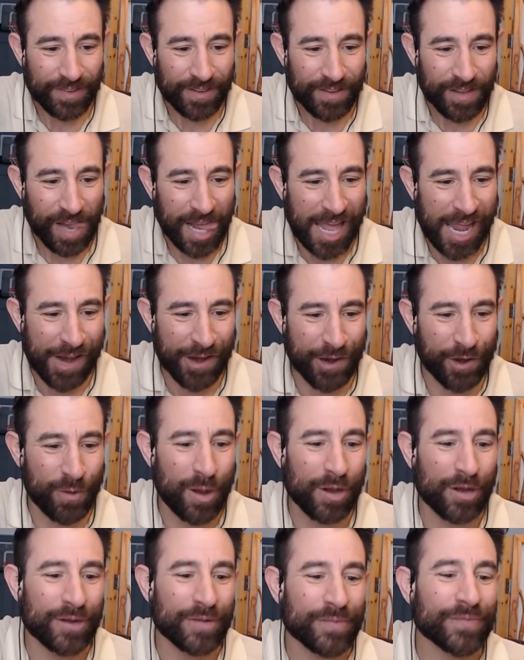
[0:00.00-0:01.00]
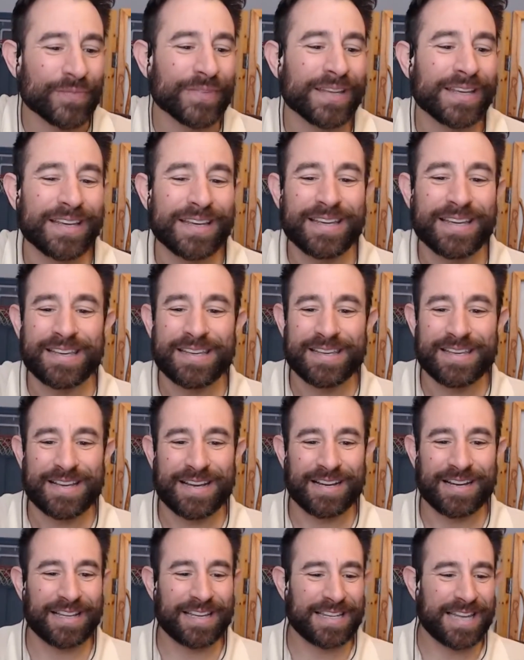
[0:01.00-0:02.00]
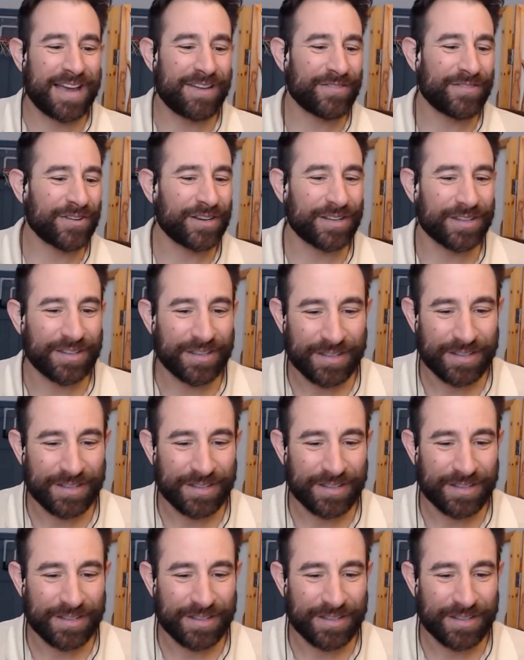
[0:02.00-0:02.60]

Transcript: Carrie, welcome. I'm glad to have you on.